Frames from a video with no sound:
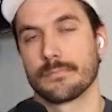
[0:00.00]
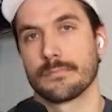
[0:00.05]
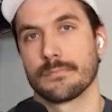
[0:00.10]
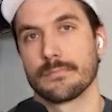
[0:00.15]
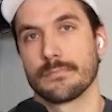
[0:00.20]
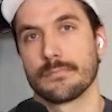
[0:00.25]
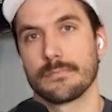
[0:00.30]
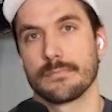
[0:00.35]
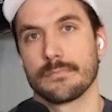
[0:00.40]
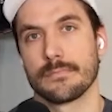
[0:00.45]

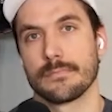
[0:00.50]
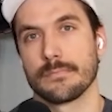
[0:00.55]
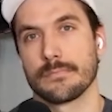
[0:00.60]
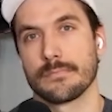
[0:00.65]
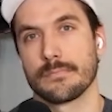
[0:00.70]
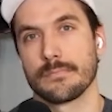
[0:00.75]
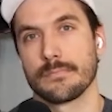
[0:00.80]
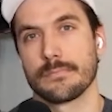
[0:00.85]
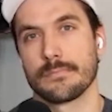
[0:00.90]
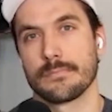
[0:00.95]

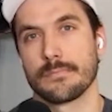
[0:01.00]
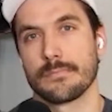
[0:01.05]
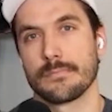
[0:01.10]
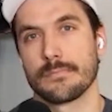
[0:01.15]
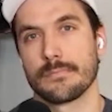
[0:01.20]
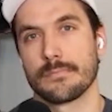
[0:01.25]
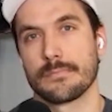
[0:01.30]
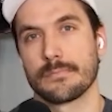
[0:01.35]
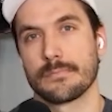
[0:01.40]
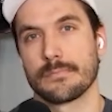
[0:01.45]

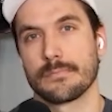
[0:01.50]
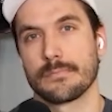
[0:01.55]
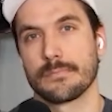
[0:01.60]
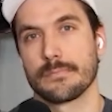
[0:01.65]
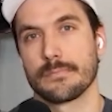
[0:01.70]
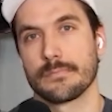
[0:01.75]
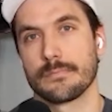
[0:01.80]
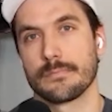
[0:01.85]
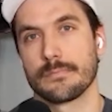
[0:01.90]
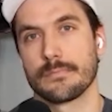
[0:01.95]

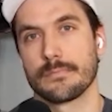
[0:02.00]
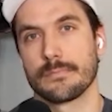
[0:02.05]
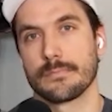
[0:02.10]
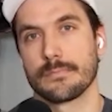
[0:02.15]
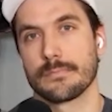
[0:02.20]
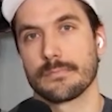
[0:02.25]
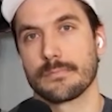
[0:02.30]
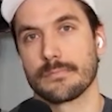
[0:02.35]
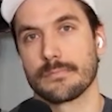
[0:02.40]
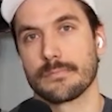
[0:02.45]

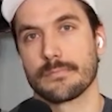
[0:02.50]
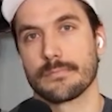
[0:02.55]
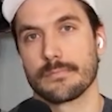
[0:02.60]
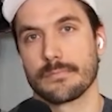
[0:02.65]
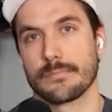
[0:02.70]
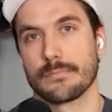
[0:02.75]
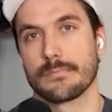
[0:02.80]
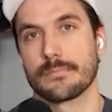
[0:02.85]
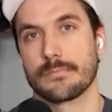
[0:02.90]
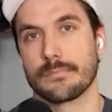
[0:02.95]

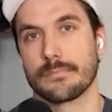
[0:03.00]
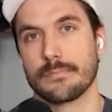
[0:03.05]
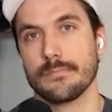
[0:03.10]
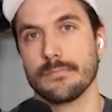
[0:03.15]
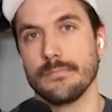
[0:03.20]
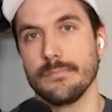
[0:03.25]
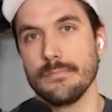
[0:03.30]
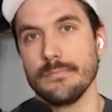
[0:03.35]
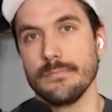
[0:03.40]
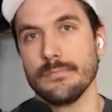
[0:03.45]

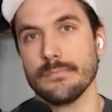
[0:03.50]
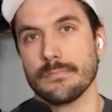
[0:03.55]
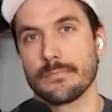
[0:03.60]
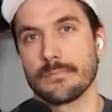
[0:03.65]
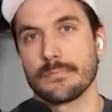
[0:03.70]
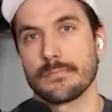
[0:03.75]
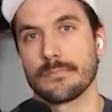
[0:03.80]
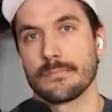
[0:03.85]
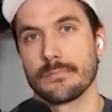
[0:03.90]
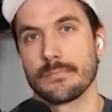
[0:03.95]

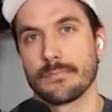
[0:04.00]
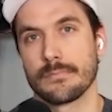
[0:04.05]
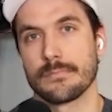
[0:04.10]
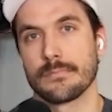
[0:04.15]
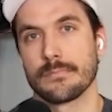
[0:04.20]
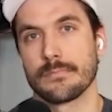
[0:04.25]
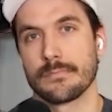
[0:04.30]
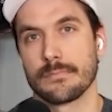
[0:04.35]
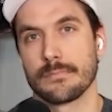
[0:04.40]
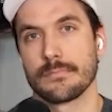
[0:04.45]

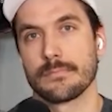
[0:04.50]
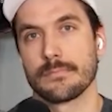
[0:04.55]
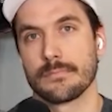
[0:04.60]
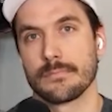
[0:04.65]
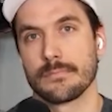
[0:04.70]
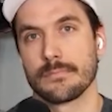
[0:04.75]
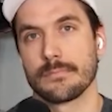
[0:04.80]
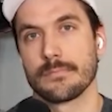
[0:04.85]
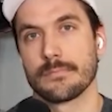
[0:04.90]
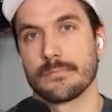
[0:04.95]

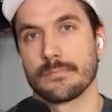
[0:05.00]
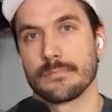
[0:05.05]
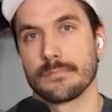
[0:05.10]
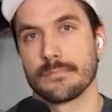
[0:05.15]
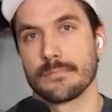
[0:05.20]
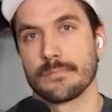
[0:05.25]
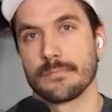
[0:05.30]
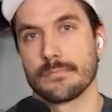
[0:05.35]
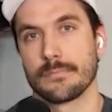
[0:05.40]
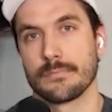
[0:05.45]

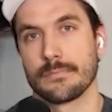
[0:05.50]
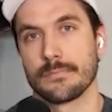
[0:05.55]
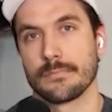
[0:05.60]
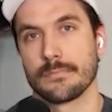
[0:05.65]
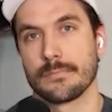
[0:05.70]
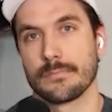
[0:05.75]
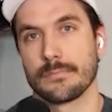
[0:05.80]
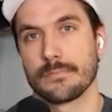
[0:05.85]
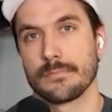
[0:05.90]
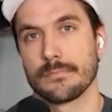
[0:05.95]
The person shown says nothing.